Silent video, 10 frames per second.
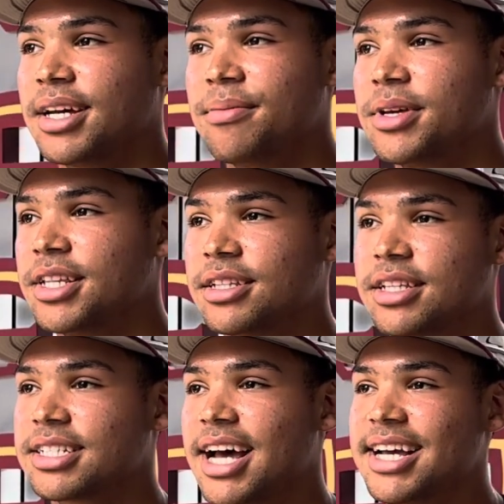I mean,
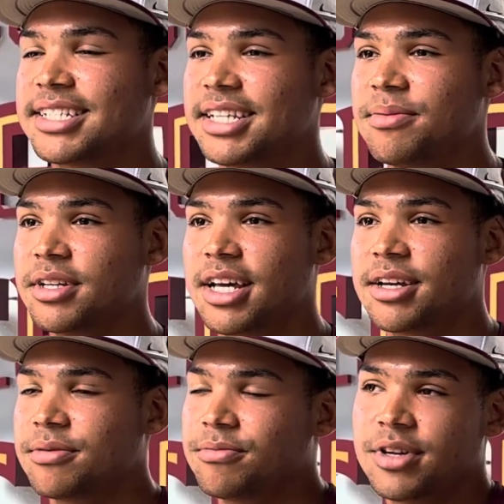the sky's the limit. Like,
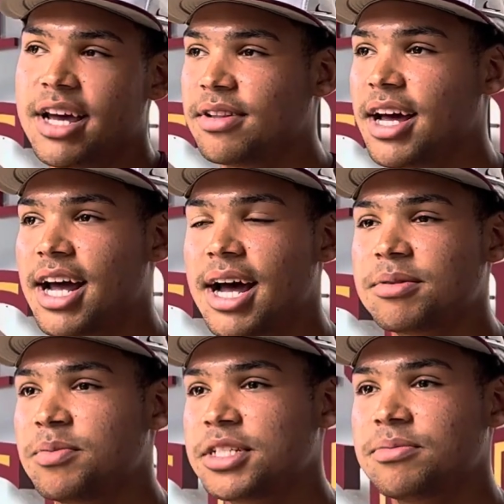we have a lot of
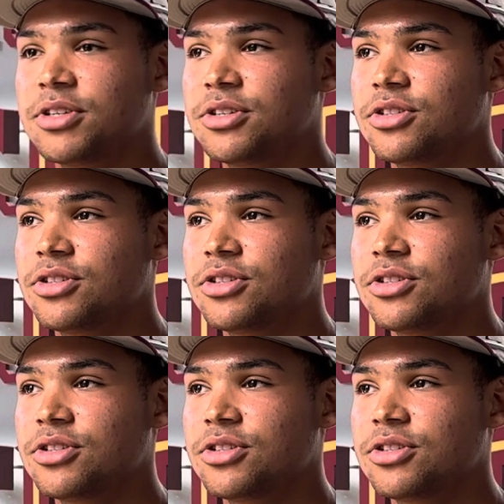optimism.